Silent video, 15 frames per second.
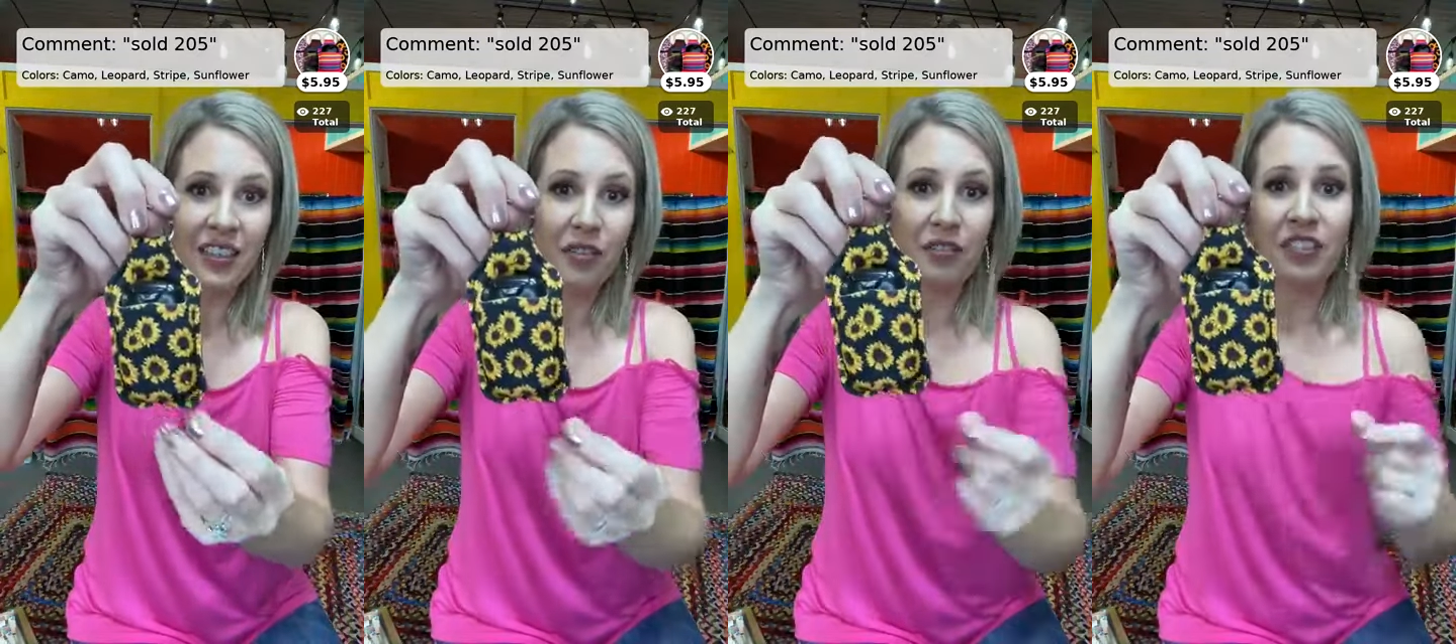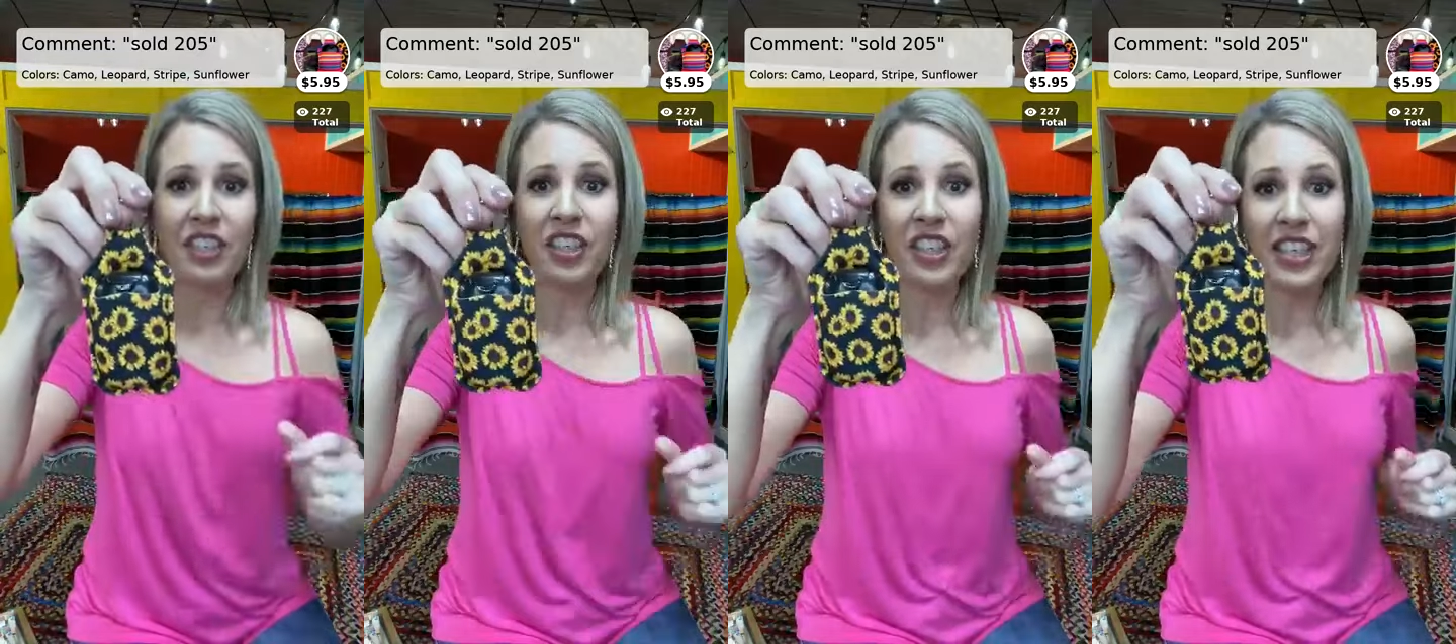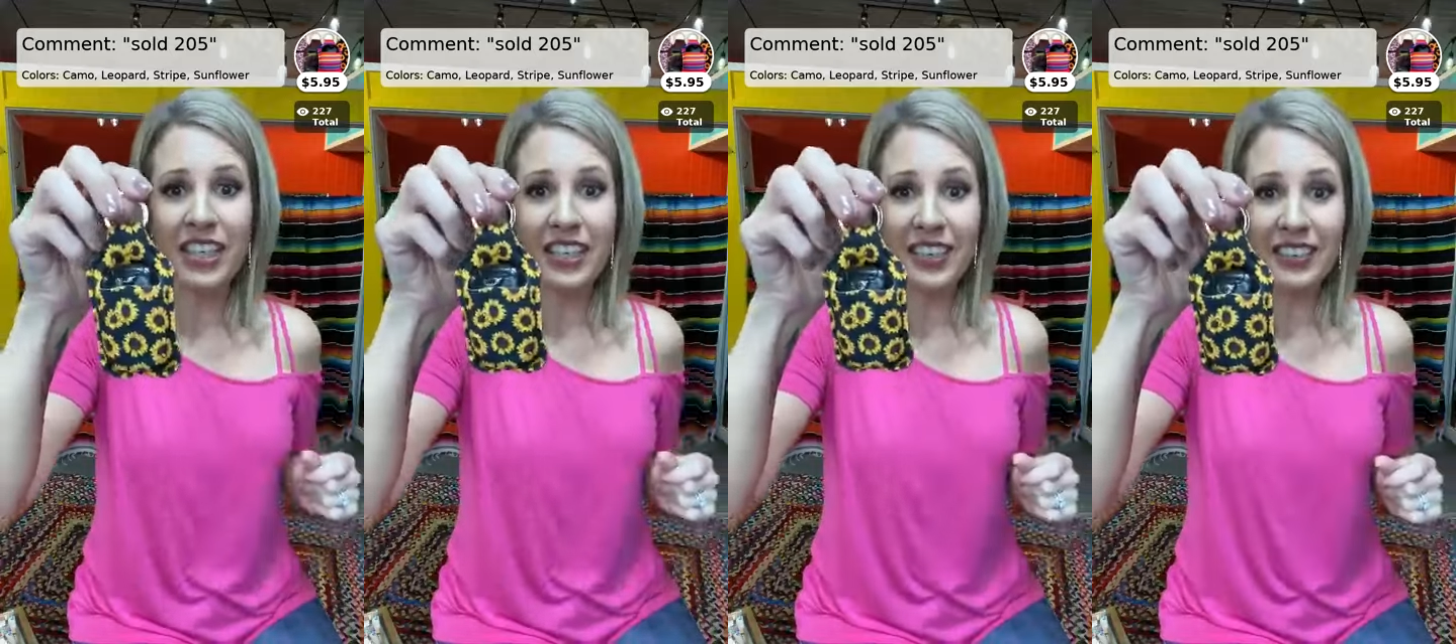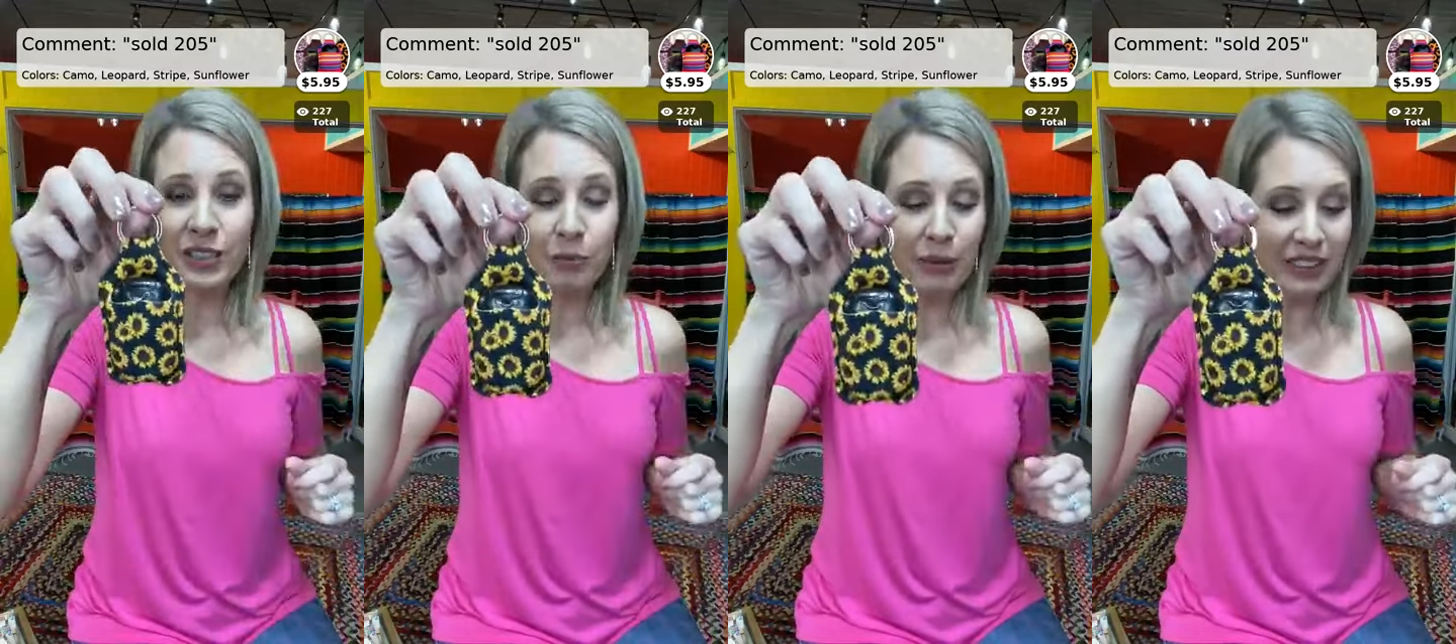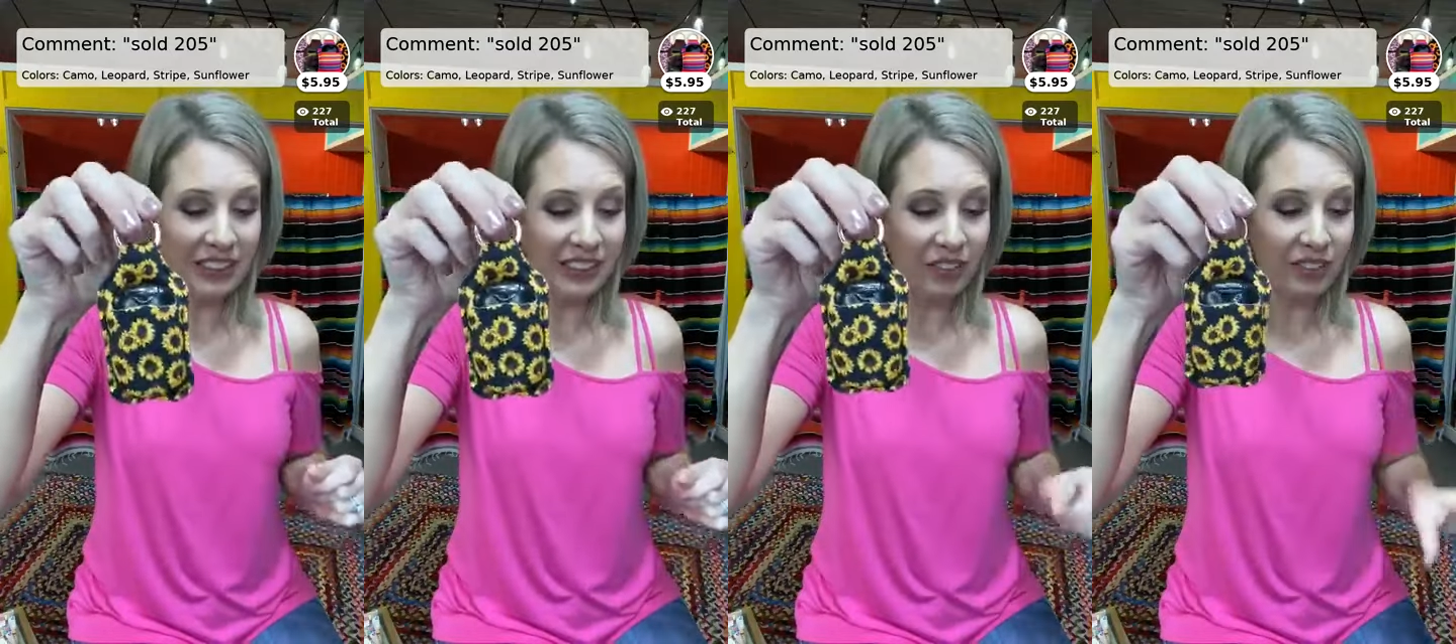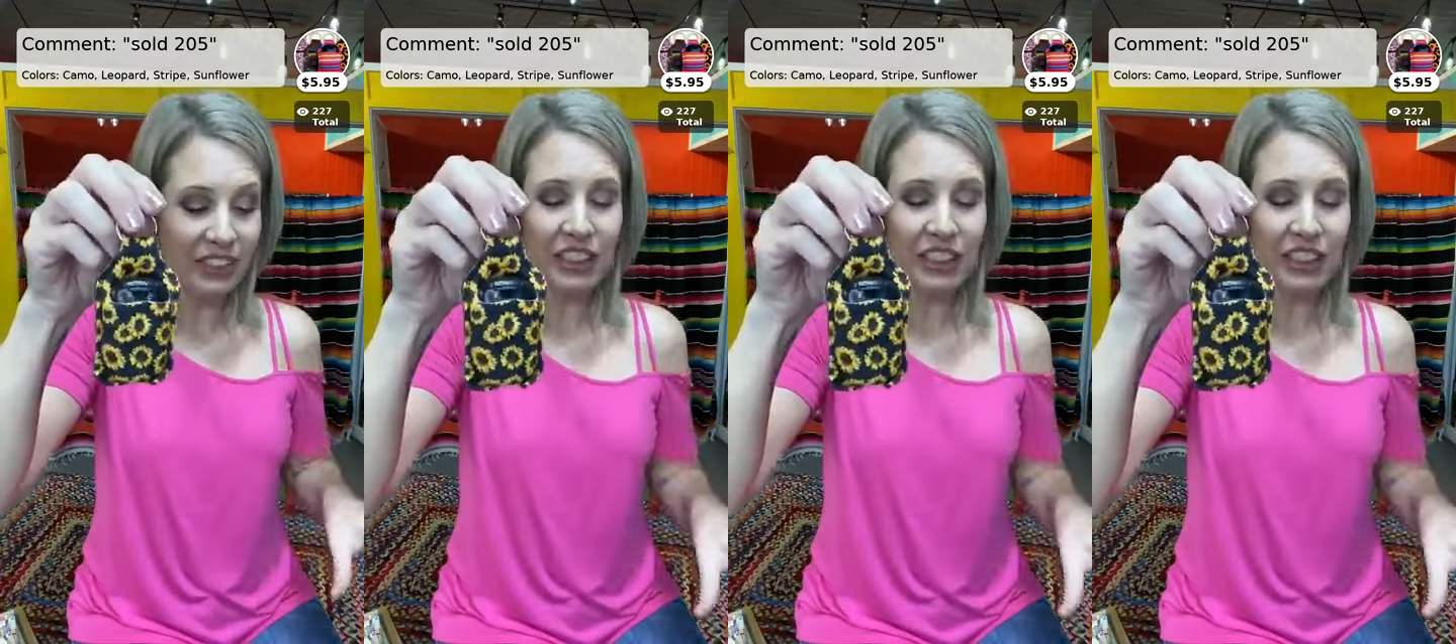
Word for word: They're very inexpensive.